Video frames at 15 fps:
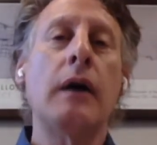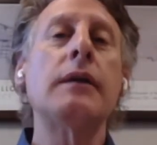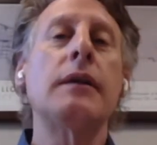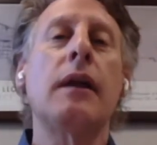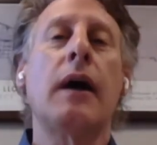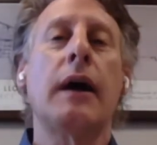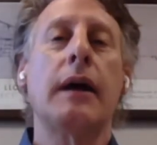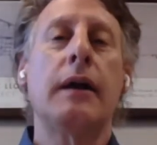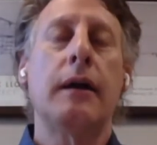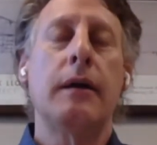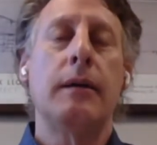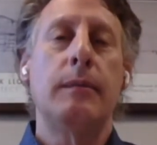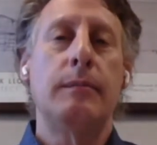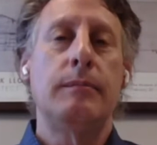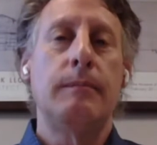
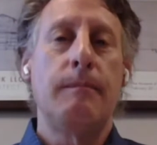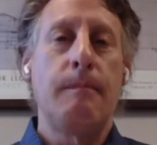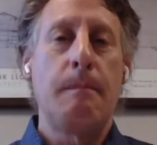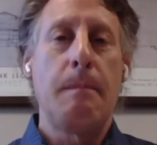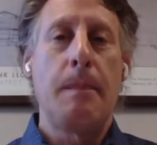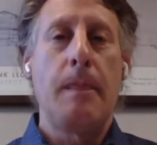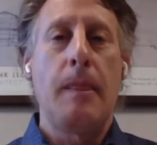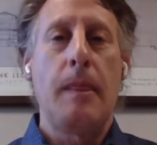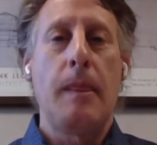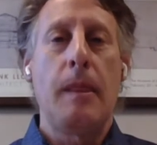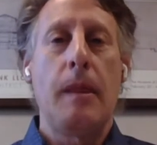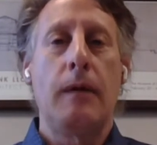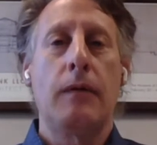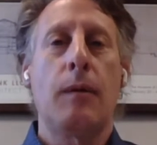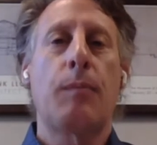unlike
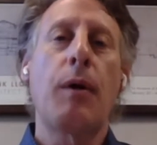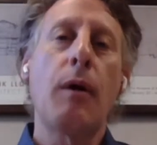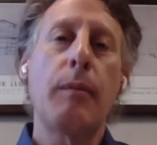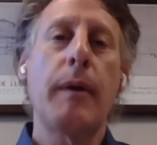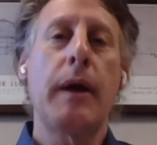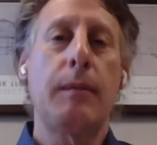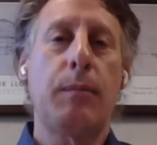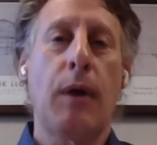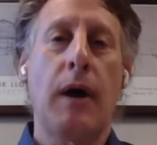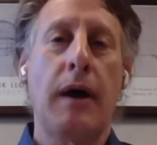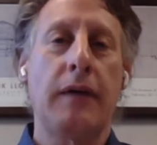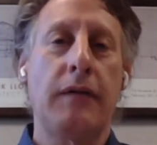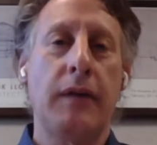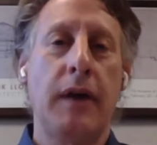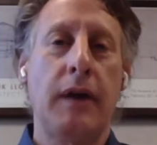the probate
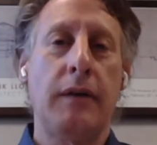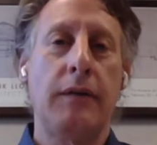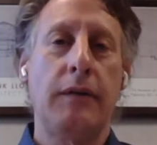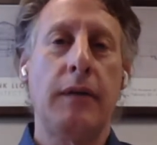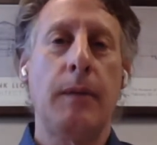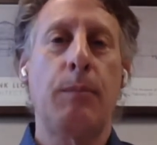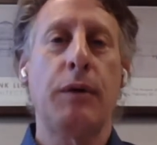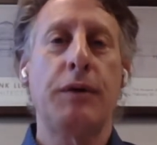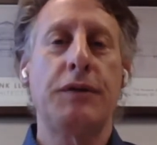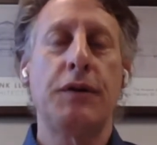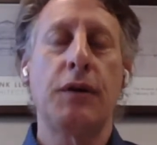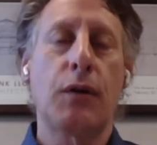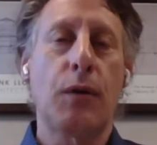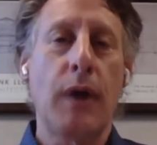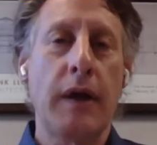process that
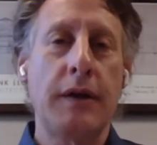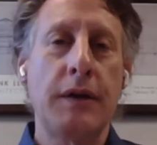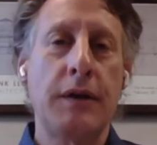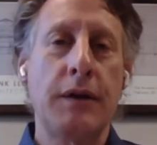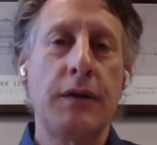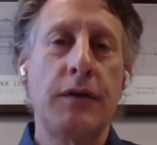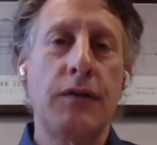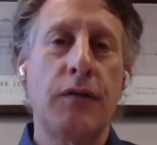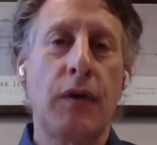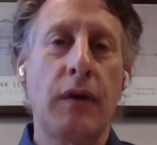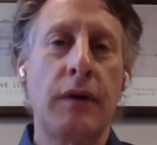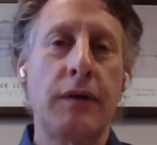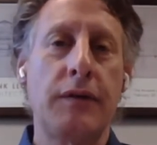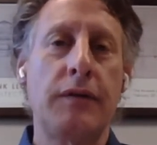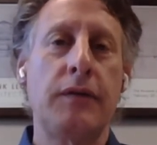puts your creditors
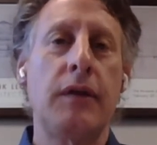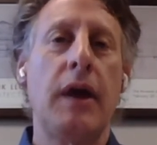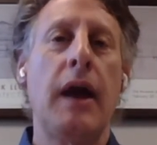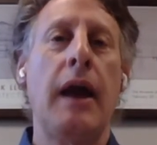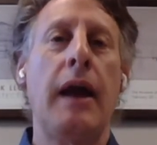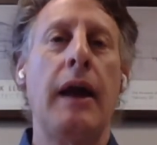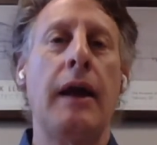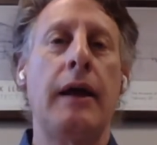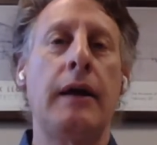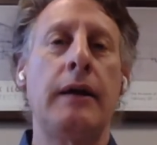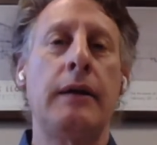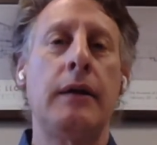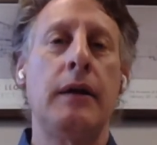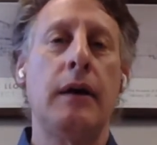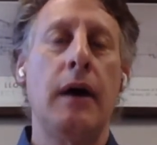first
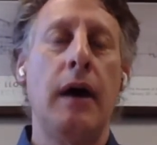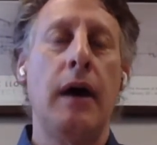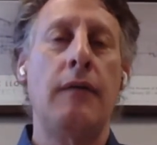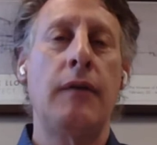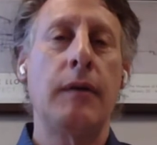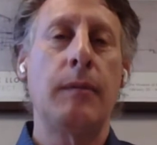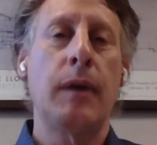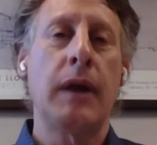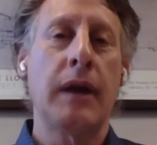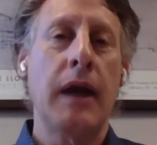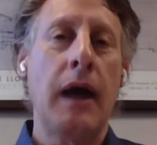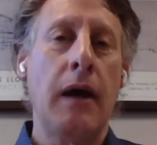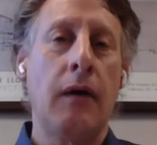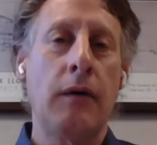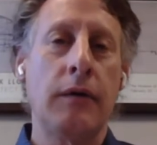and
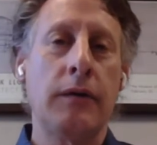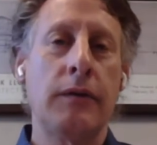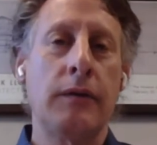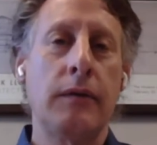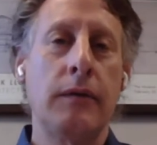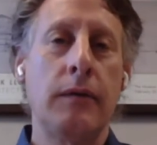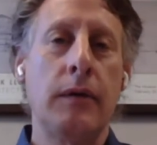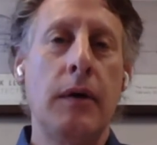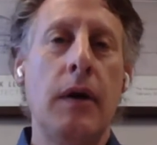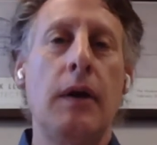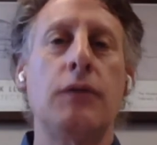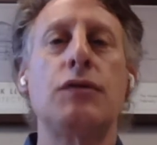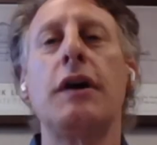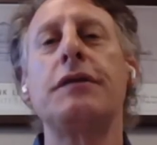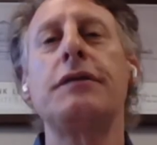everybody else,
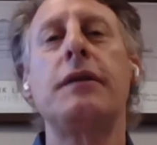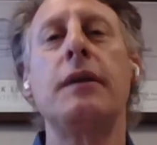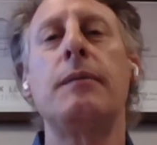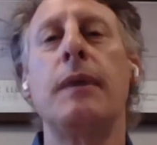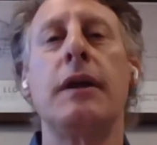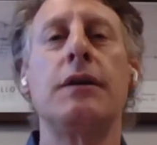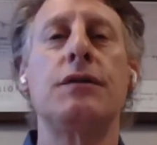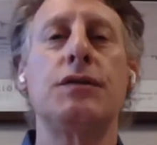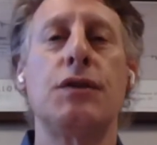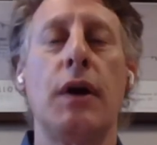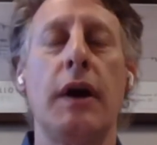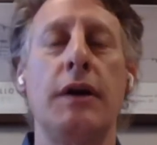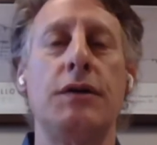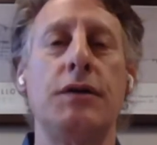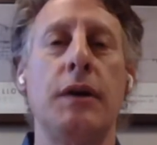trust
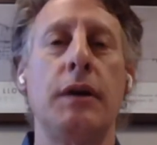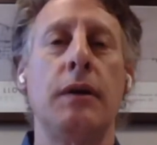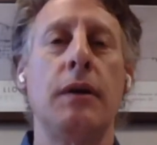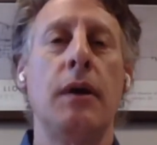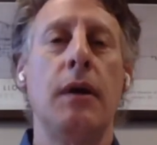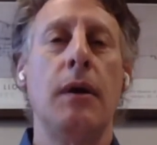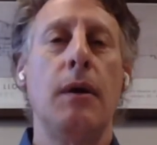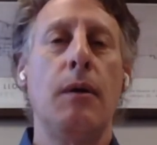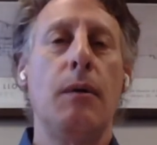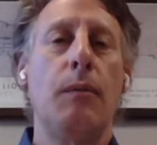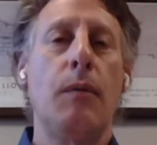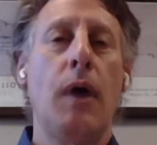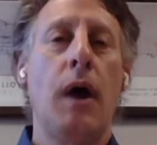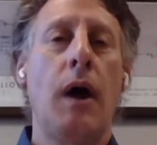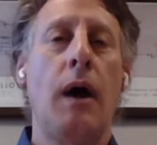administration,
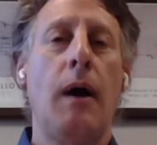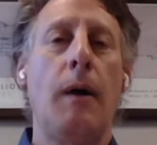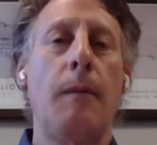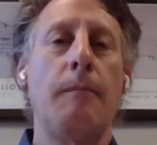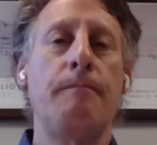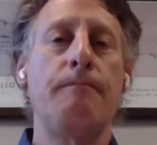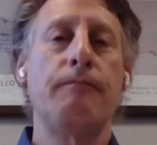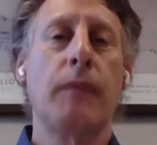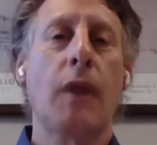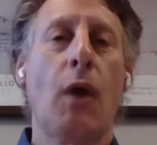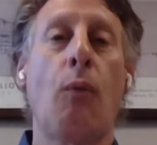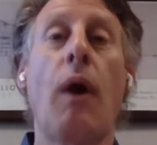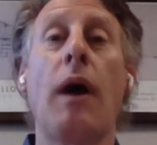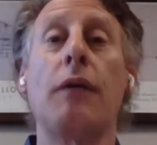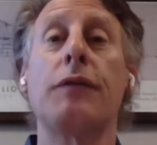
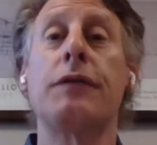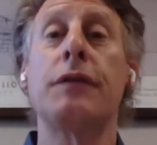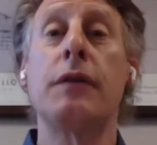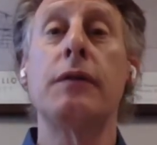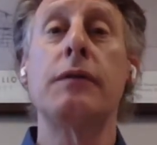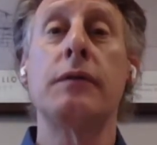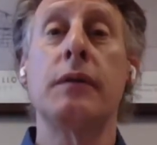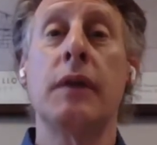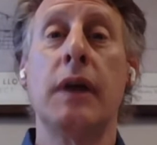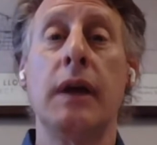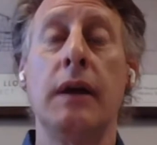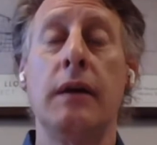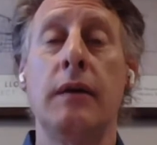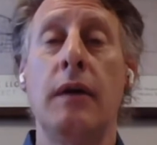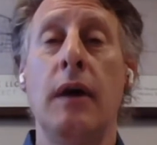while
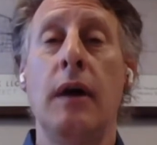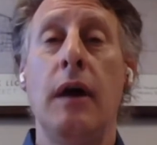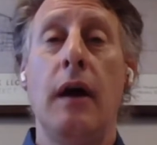certainly